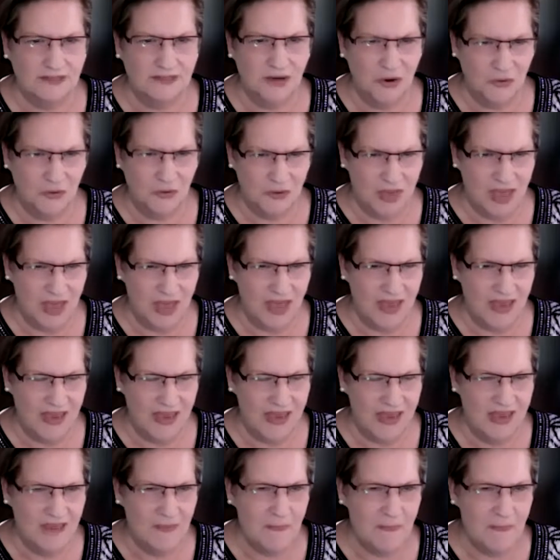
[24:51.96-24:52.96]
Okay.
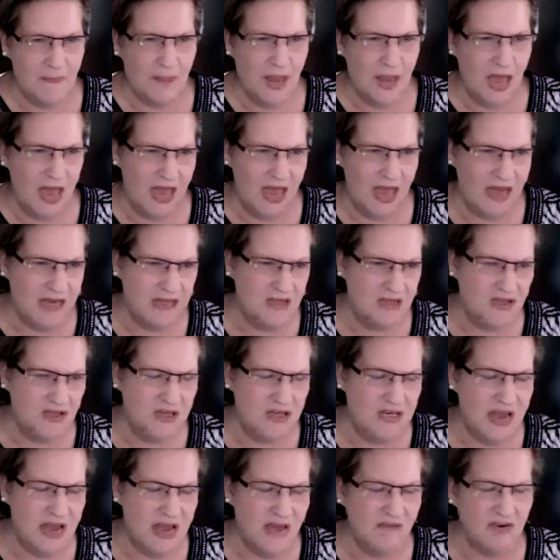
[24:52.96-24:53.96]
And it
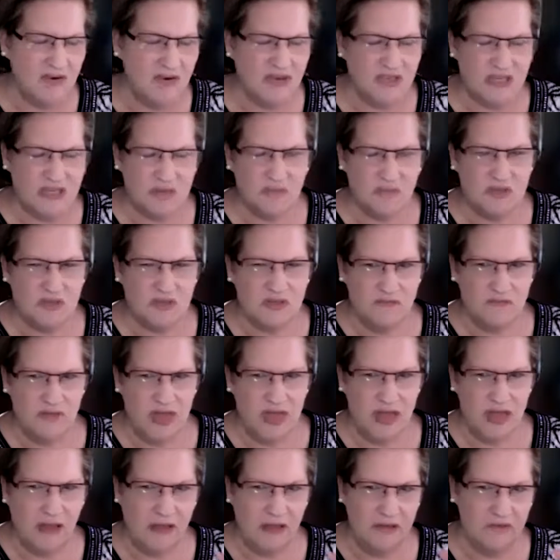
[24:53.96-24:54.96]
never seems to
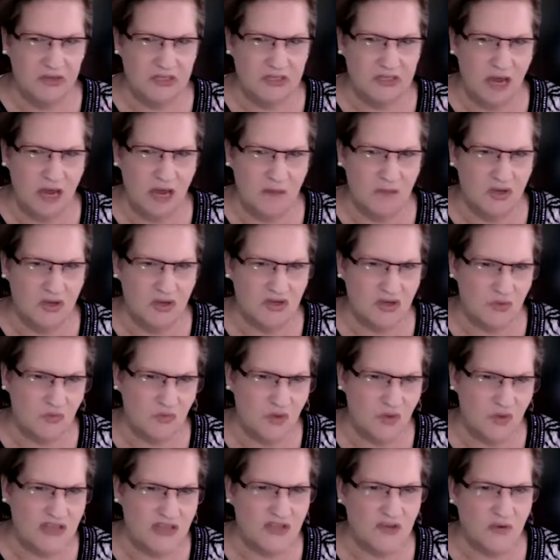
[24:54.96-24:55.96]
fail. Every time there's a
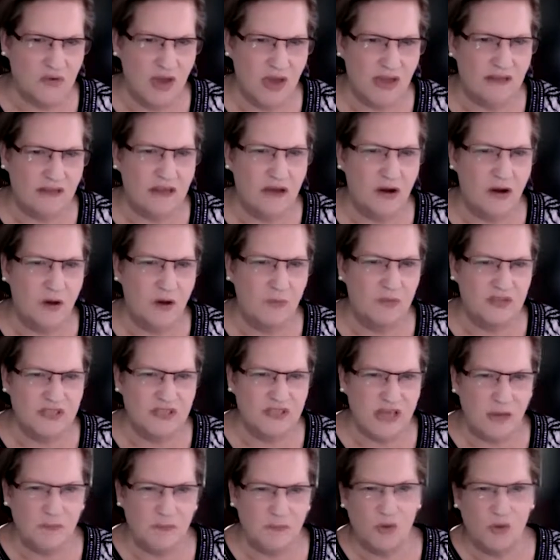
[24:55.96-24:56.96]
RaceTrac that opens
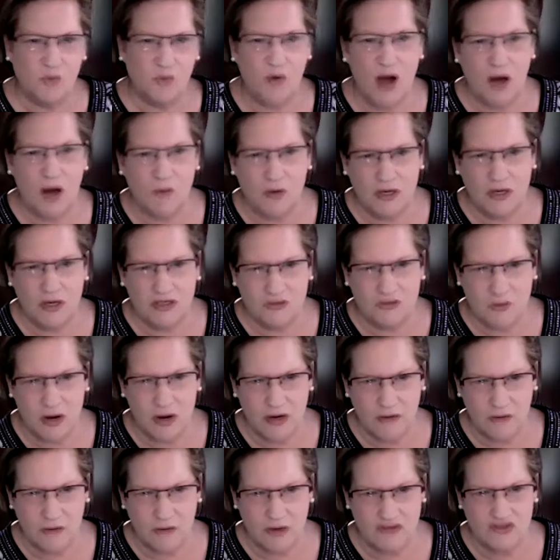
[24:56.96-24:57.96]
up, the Wawa is right
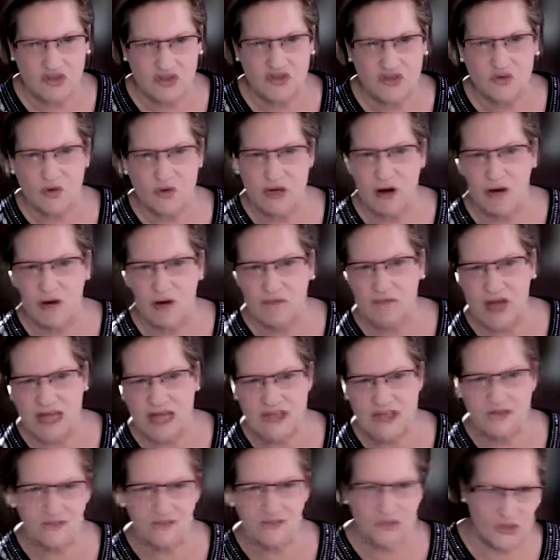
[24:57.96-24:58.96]
across the street, or
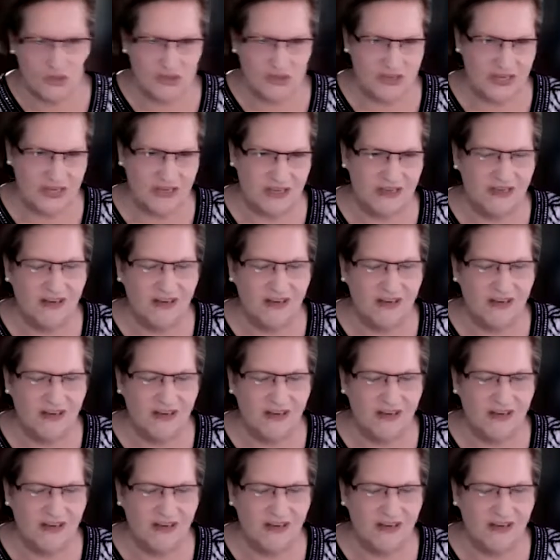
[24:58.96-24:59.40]
vice versa.